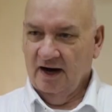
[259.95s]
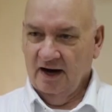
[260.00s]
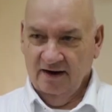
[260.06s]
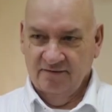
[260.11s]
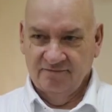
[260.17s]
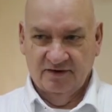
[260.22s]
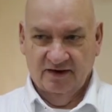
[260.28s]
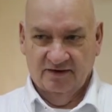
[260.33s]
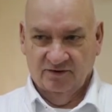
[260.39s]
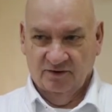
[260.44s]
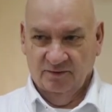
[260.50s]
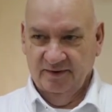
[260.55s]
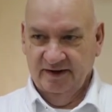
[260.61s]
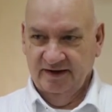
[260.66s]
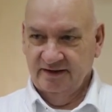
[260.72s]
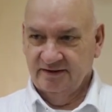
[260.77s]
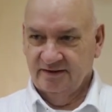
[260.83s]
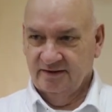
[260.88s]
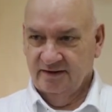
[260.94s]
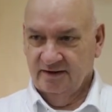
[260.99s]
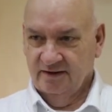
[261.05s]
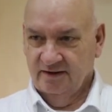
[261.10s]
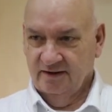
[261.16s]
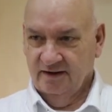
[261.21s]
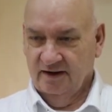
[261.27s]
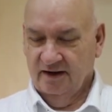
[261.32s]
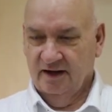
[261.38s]
I have never met
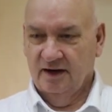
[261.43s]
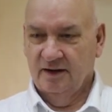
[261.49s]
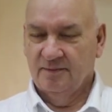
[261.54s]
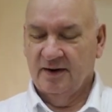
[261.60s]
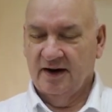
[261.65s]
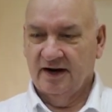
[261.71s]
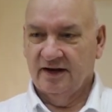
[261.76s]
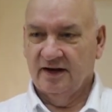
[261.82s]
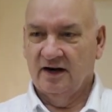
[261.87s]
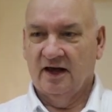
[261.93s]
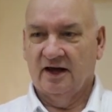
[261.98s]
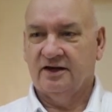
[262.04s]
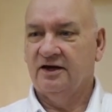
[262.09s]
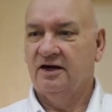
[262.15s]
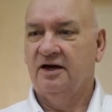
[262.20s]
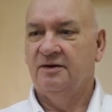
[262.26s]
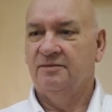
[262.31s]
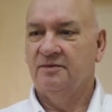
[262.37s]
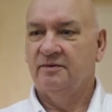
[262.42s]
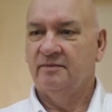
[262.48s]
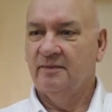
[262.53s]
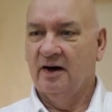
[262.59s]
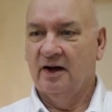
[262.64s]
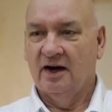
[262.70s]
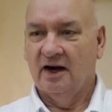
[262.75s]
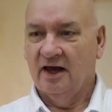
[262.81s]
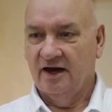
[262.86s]
anybody like him in
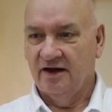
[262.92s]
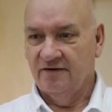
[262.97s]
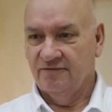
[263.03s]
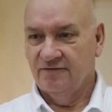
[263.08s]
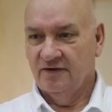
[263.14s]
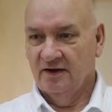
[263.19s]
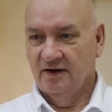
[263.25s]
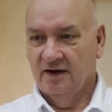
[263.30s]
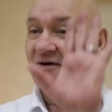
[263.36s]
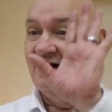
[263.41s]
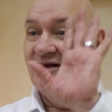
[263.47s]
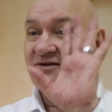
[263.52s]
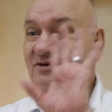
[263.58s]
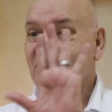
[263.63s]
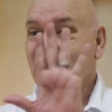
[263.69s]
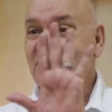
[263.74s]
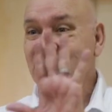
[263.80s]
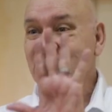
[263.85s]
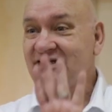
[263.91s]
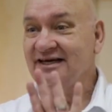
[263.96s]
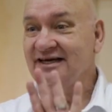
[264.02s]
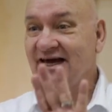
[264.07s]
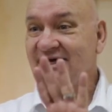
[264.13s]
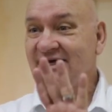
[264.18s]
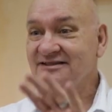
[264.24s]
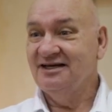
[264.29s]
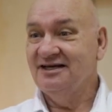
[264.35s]
my life the first
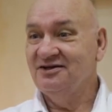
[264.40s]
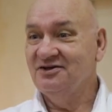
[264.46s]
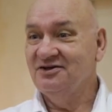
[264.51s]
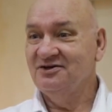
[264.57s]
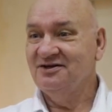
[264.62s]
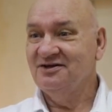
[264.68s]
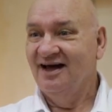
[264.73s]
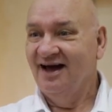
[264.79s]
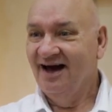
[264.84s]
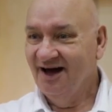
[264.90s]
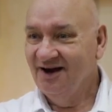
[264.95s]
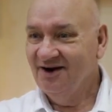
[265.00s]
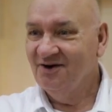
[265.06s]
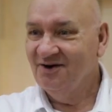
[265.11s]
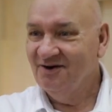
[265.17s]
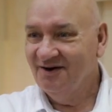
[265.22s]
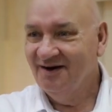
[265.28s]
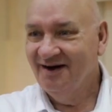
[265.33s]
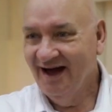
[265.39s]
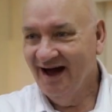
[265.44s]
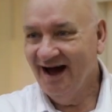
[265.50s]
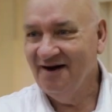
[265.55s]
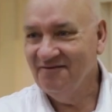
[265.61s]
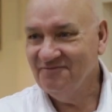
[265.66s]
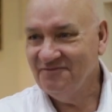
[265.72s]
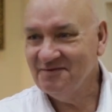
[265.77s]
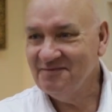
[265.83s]
thing I say to you, hello,
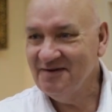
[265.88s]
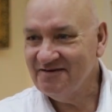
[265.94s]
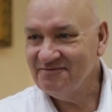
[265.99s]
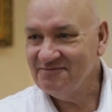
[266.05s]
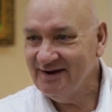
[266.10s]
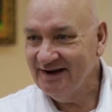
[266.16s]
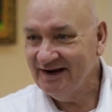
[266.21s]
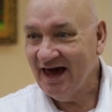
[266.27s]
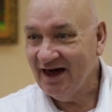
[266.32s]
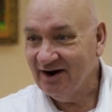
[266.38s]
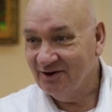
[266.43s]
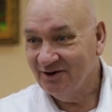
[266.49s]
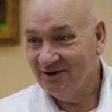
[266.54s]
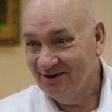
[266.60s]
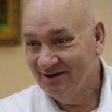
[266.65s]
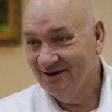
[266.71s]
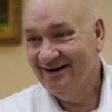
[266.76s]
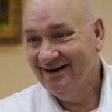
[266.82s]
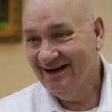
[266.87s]
I'm from F. Manalo.